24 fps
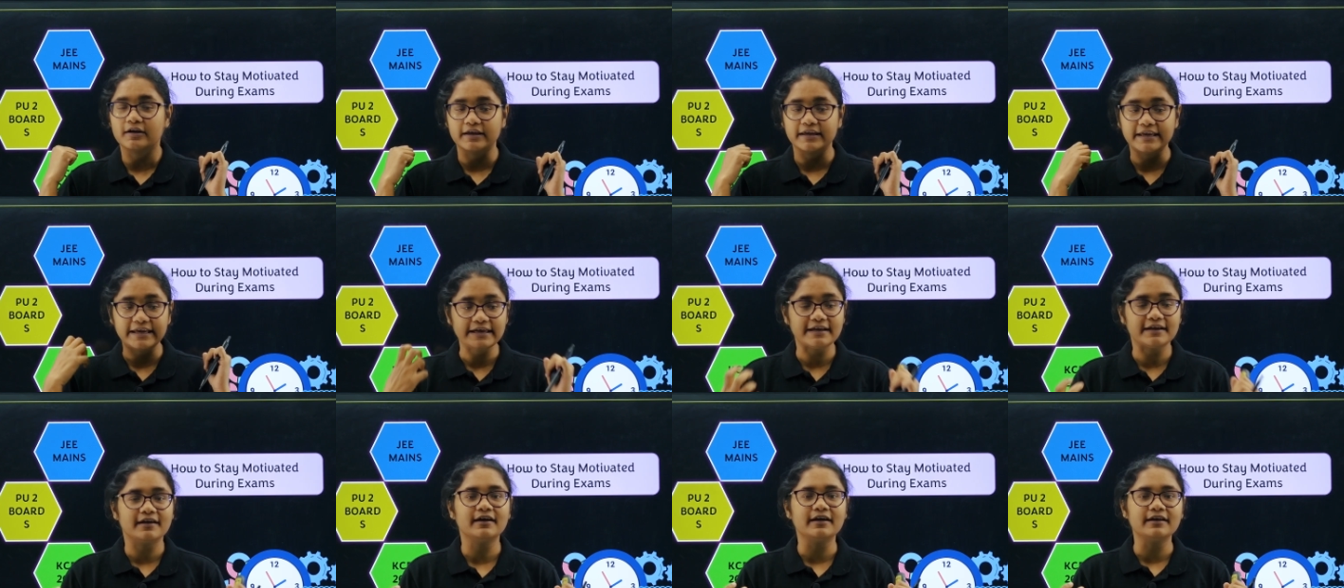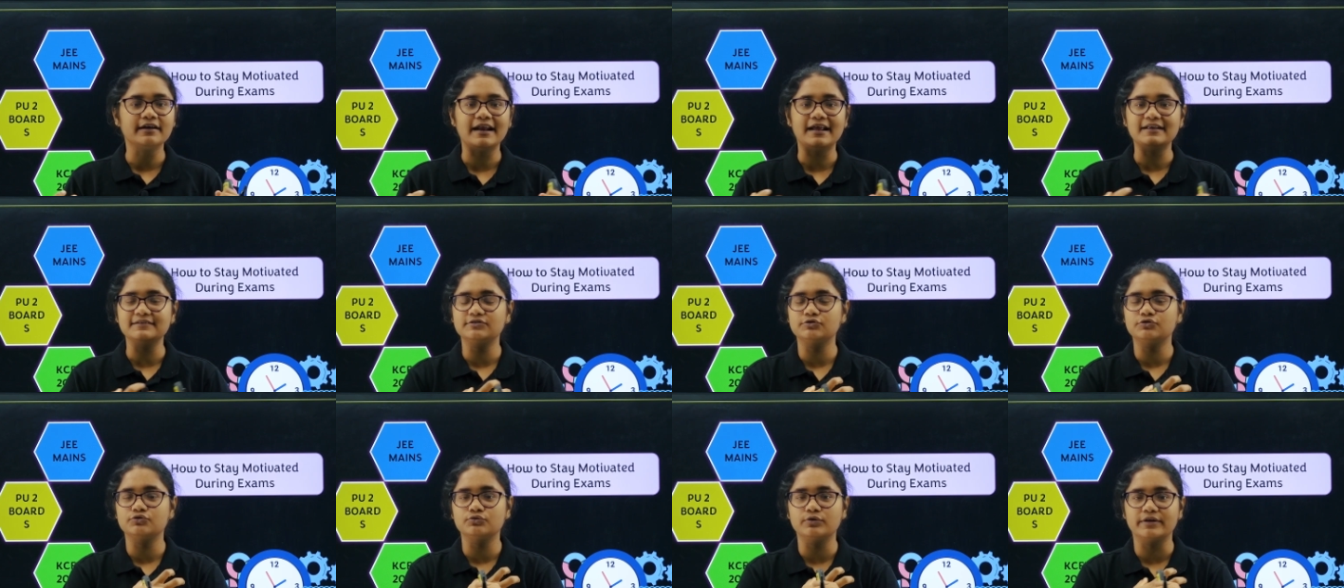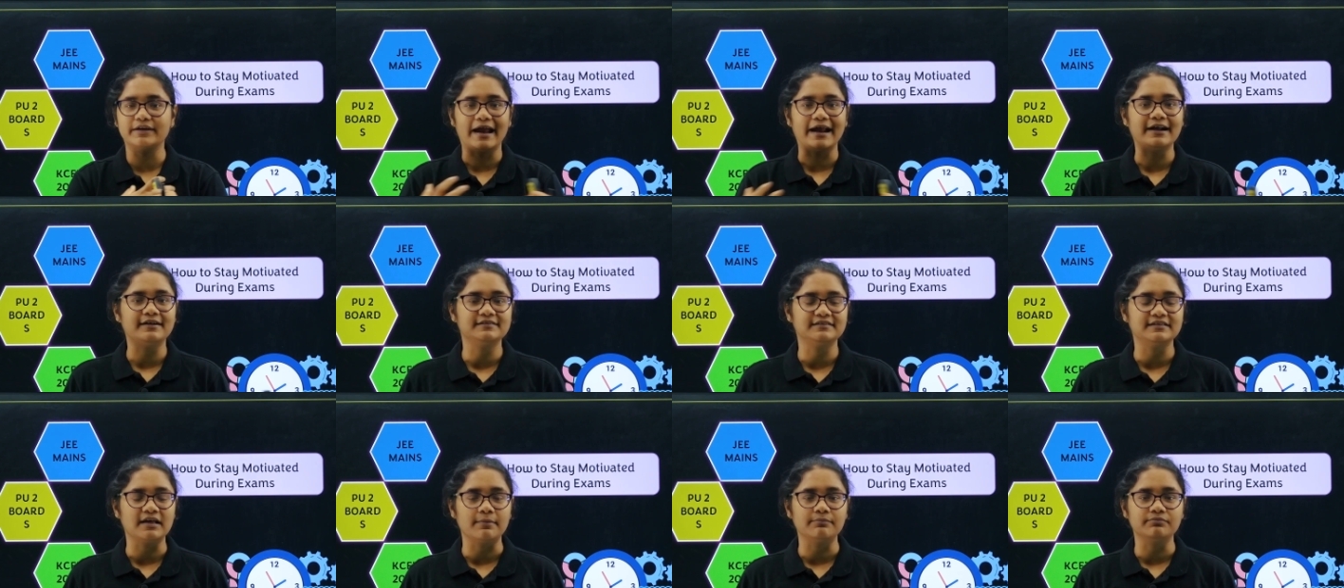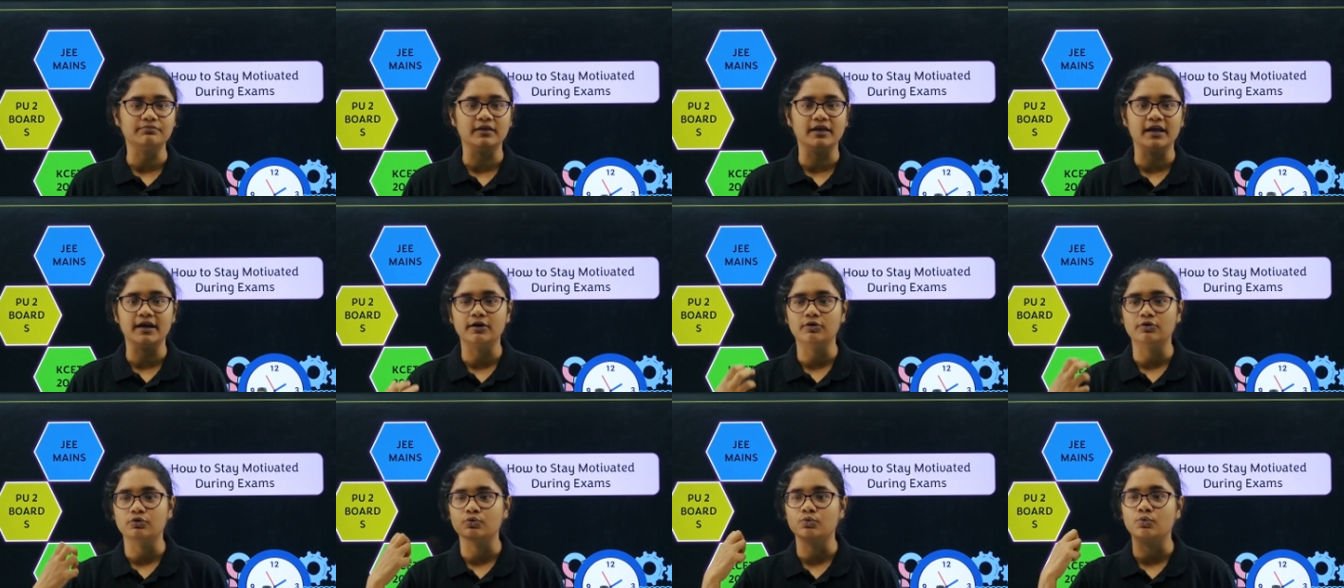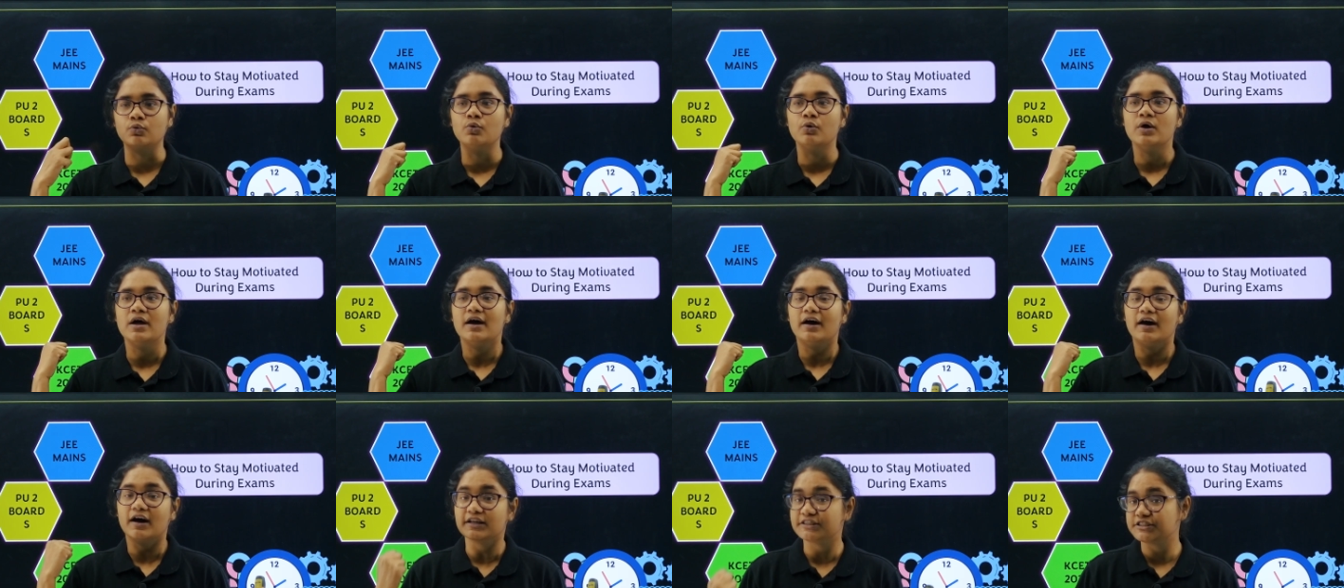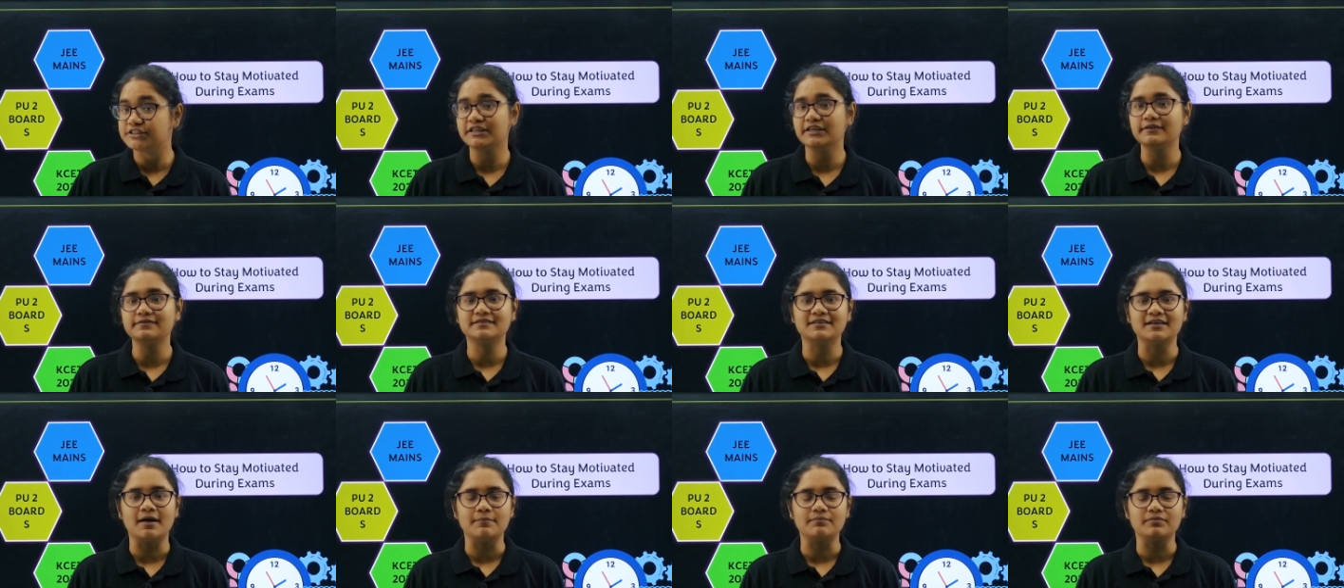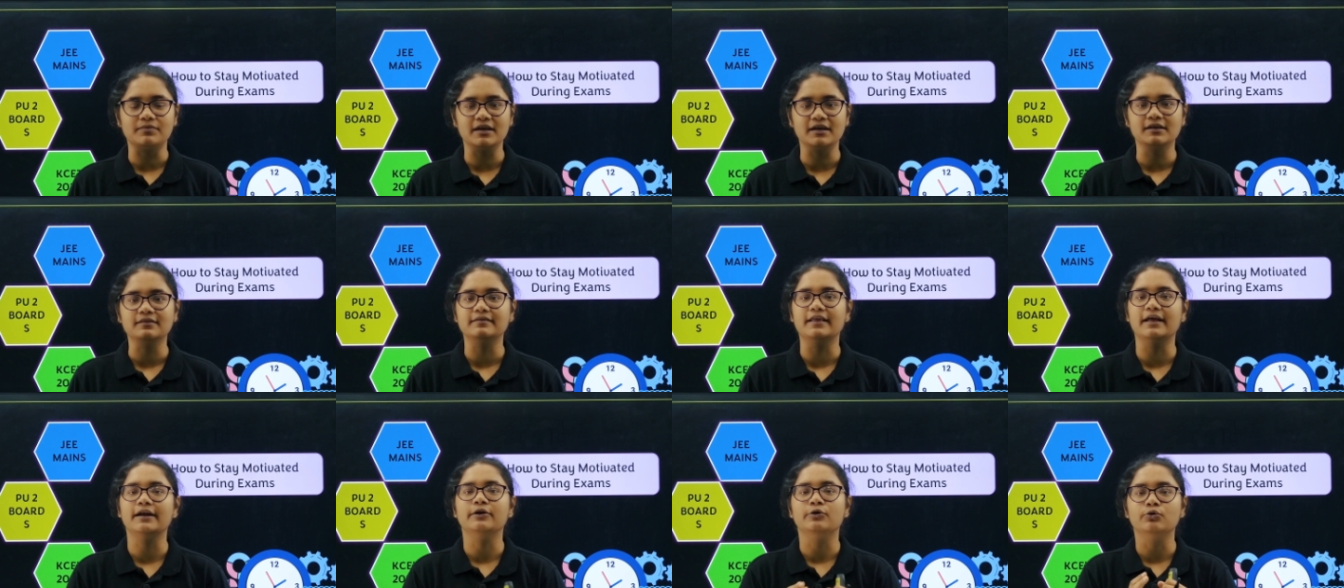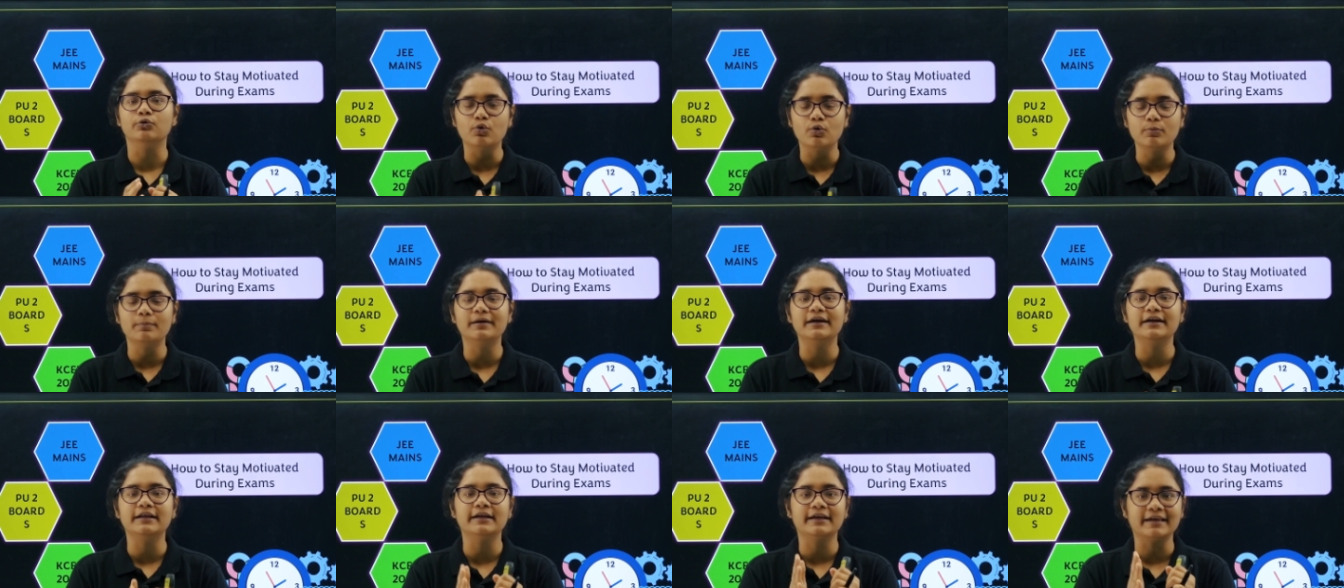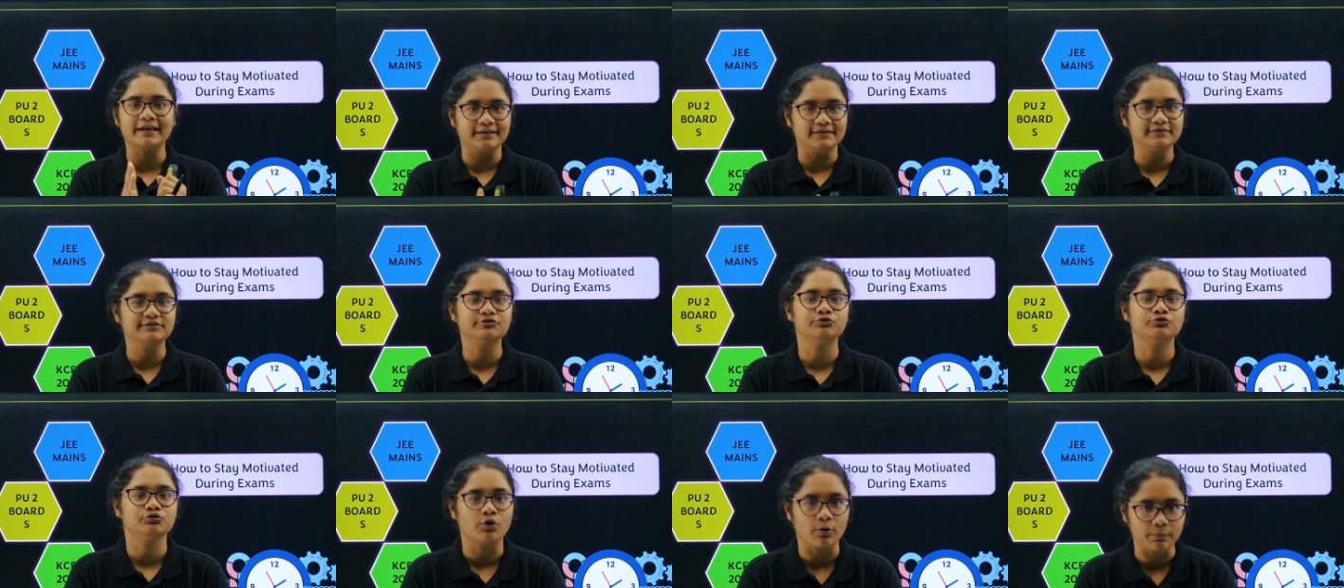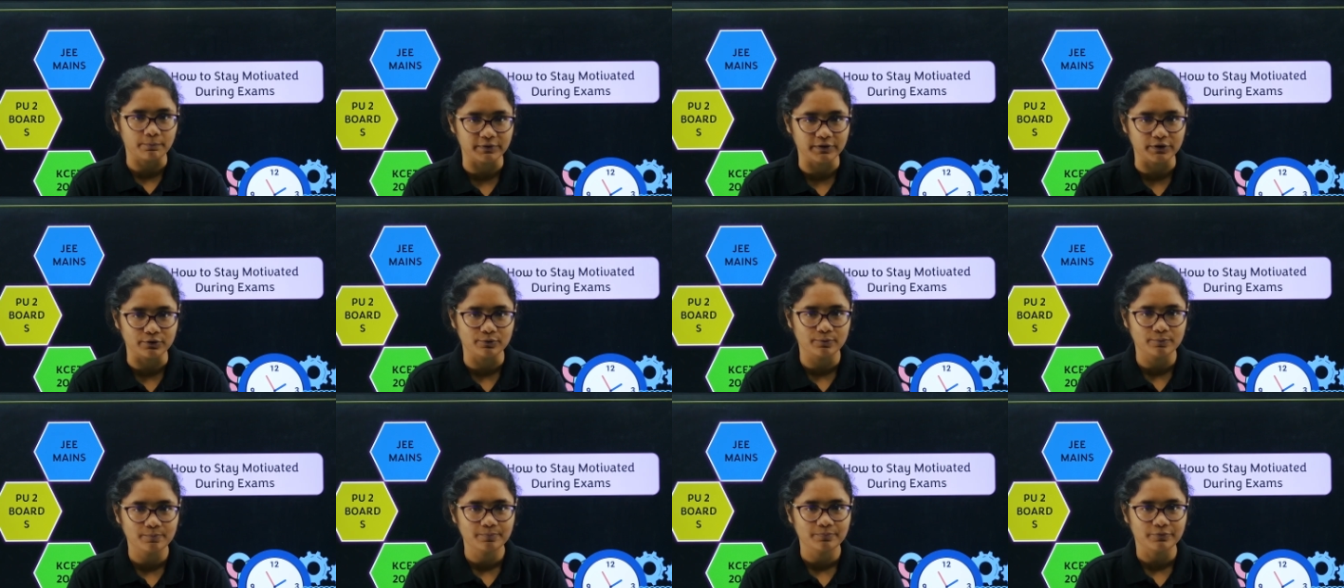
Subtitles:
eagerness to get something, to achieve something, then nobody can stop you.